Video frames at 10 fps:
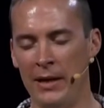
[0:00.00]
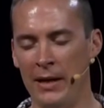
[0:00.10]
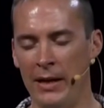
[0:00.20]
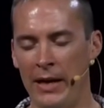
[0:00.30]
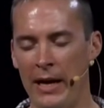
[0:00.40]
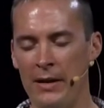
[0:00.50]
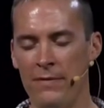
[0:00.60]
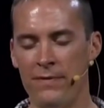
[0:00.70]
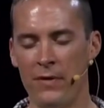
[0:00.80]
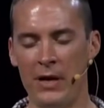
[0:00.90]
And
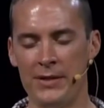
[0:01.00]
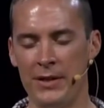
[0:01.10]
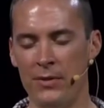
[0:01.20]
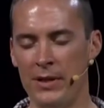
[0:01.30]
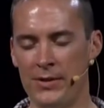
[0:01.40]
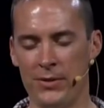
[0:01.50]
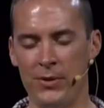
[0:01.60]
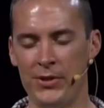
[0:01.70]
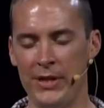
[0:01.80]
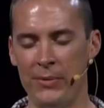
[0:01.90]
for us, the only
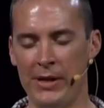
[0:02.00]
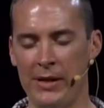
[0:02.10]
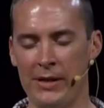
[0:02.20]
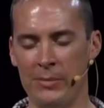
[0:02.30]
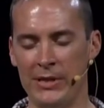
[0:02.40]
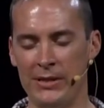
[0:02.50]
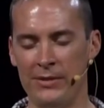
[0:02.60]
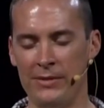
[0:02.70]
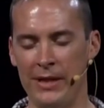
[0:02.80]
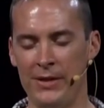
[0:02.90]
solution that we can come to
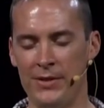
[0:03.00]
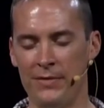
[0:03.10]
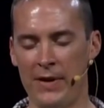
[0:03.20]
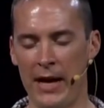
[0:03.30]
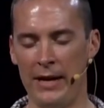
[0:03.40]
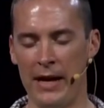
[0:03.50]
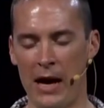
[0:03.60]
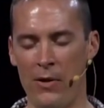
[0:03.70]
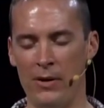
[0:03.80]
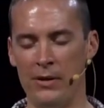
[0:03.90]
is to find our